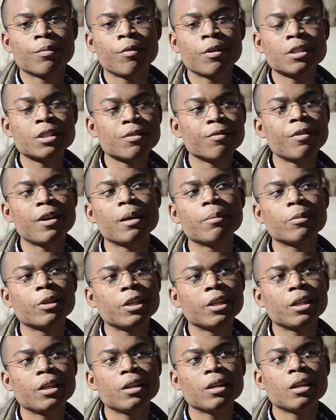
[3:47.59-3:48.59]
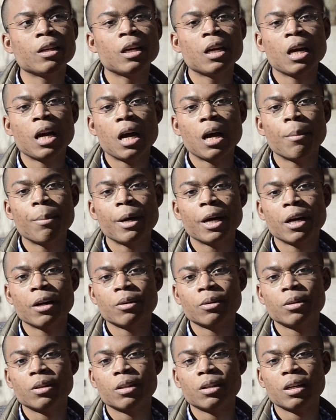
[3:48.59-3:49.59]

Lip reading: friends and family about